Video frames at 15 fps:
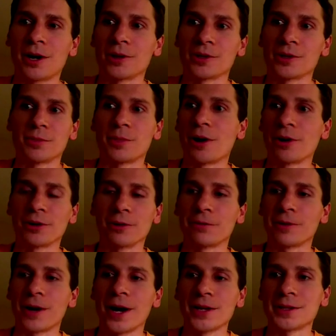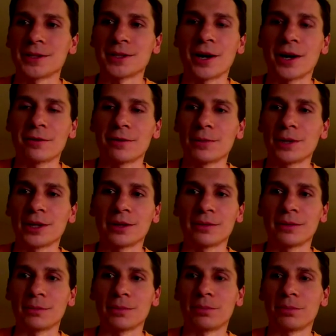some harder to find stuff. I
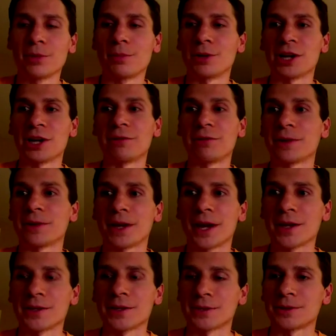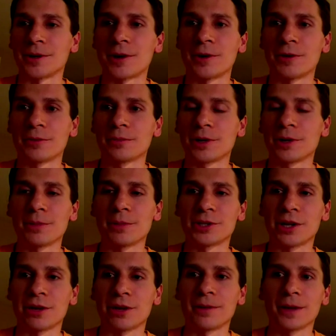mean, pretty much everything has Stone. Pretty
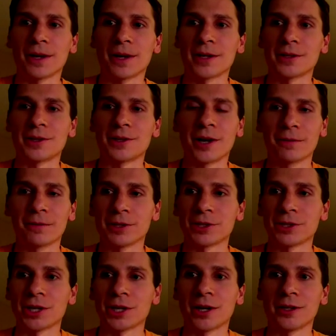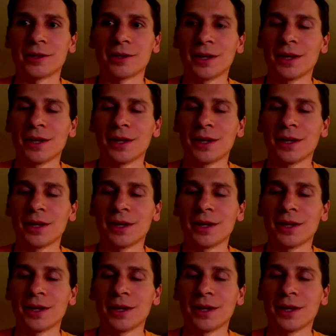much everything has Dogfish Head,